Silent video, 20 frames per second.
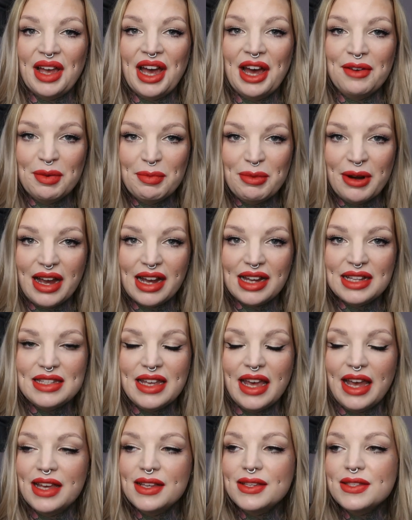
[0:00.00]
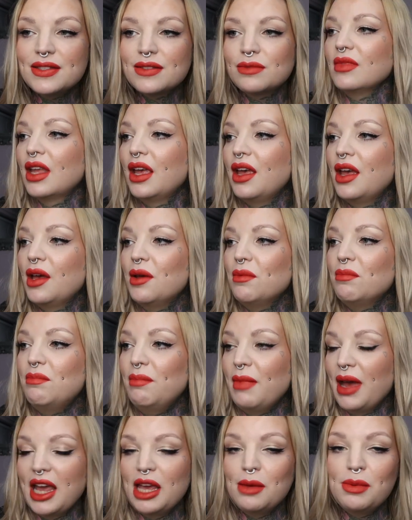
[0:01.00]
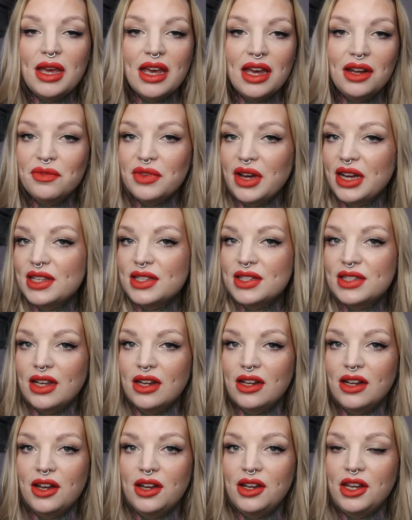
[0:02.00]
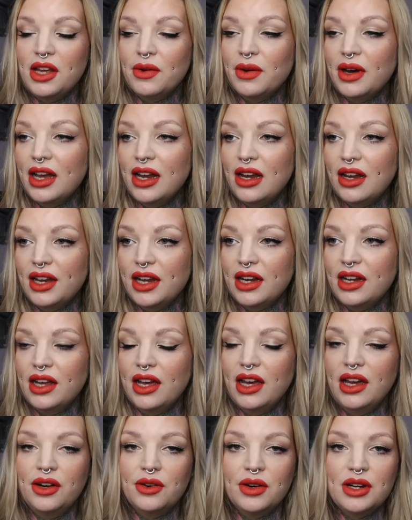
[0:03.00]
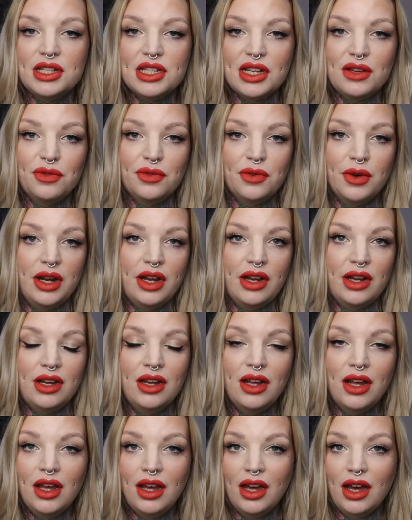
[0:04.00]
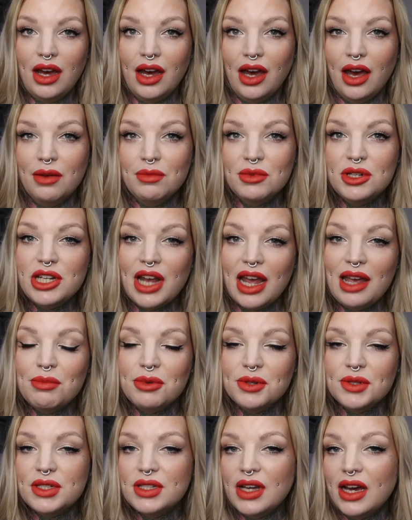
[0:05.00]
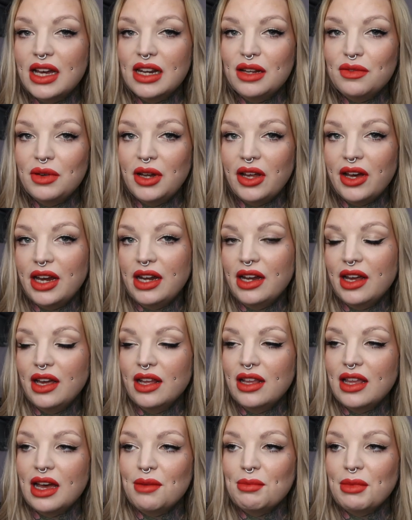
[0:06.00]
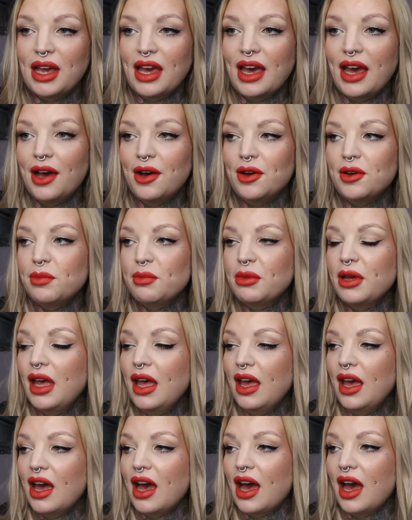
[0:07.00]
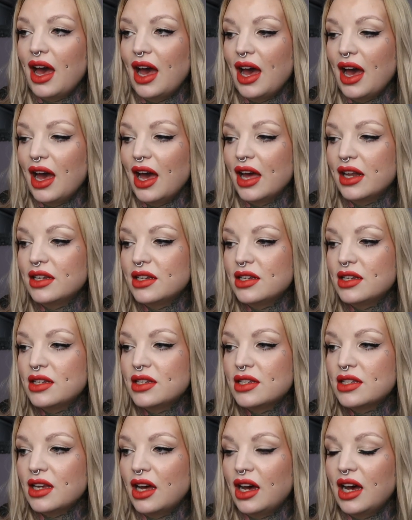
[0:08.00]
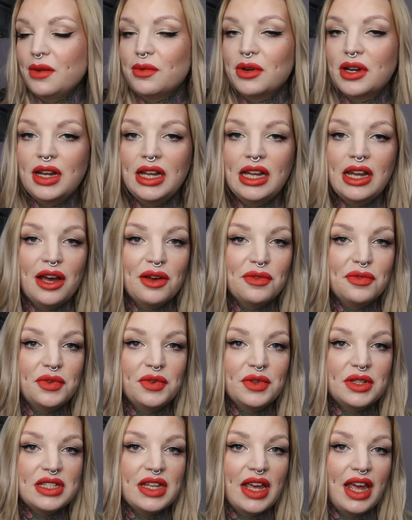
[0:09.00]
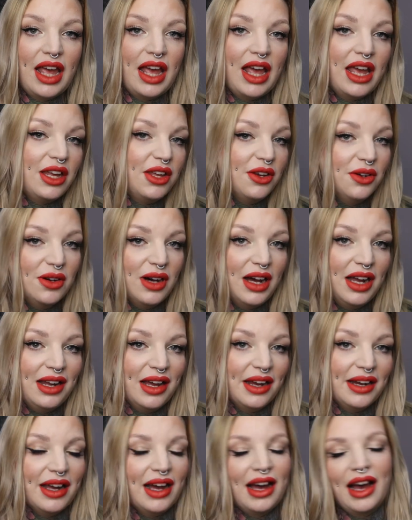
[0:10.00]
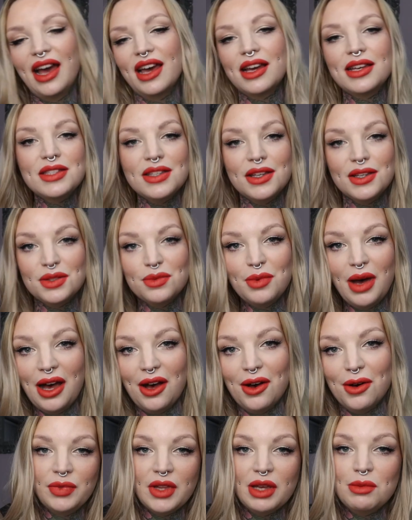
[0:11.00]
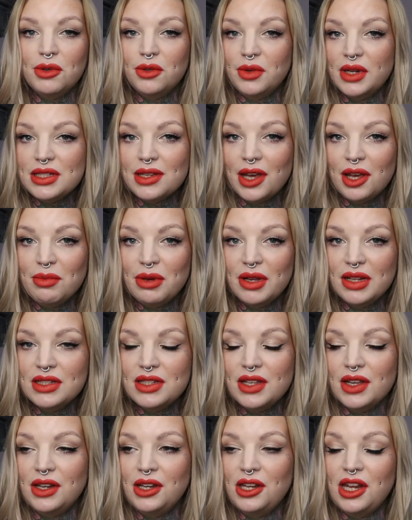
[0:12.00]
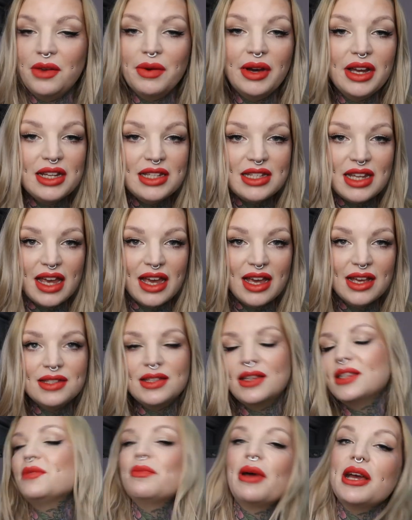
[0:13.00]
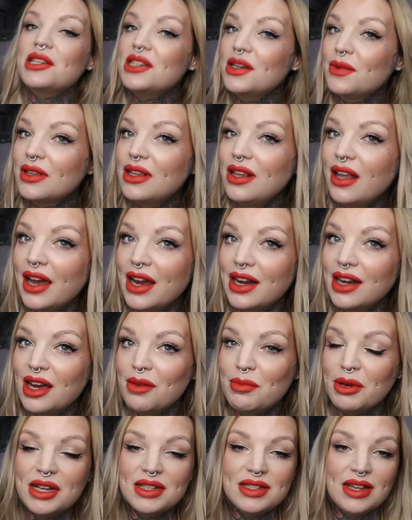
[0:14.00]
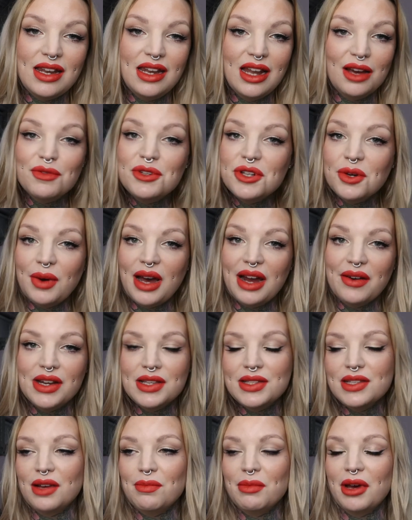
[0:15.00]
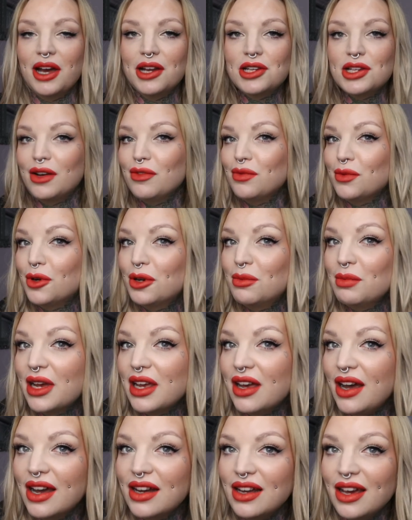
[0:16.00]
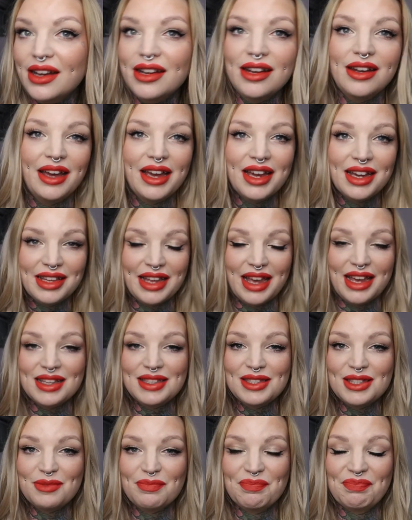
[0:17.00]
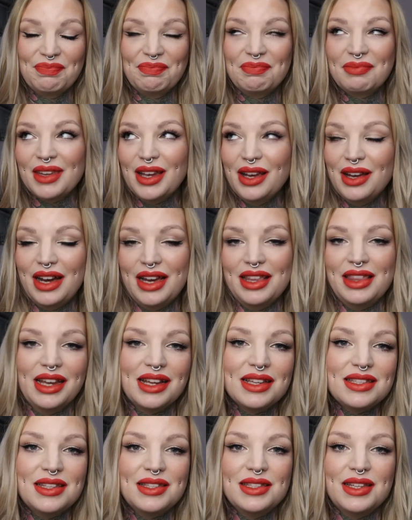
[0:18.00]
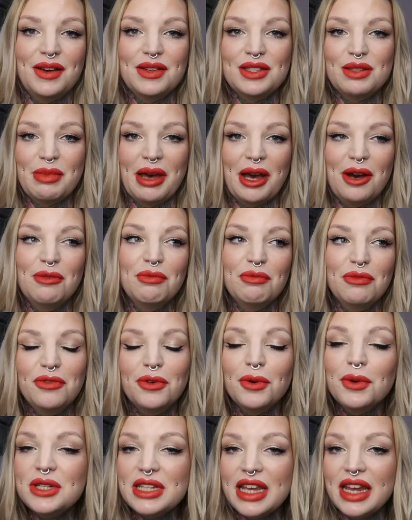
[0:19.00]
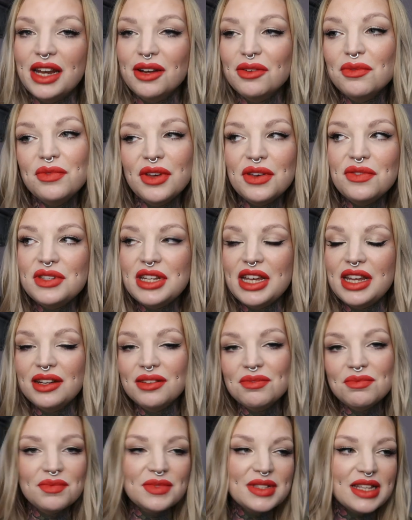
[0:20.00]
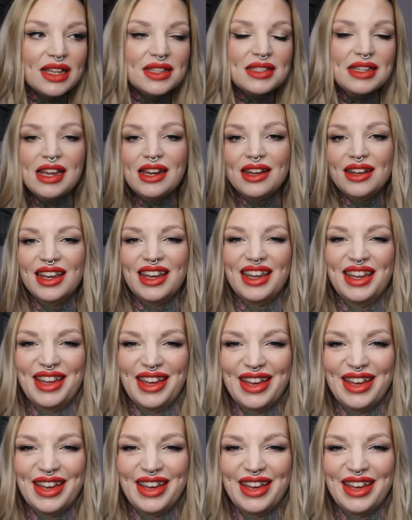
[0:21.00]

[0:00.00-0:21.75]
have a practice, maybe invest in a new eyeliner or a different shape or style of liner, that might help. And I would love to hear your eyeliner hacks as well. I'm always open to new ideas, especially with liner, because I love to wear it so much. I've worn my eyeliner like this, I think, since I was about 14, 15, 16.